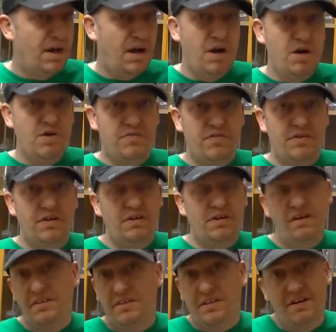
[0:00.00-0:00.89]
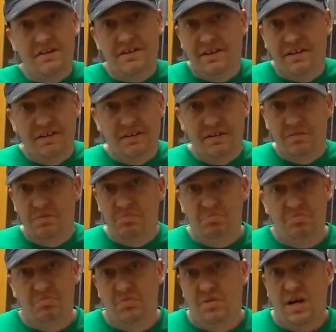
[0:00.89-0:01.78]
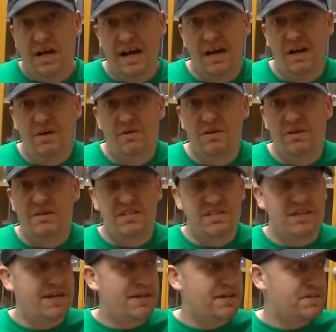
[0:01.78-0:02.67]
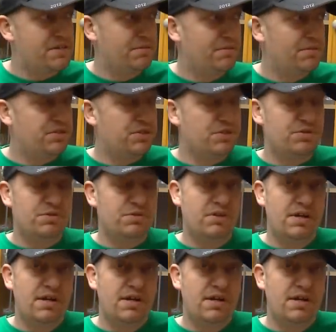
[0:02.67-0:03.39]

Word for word: over, I don't know, how long it takes, I'm not sure.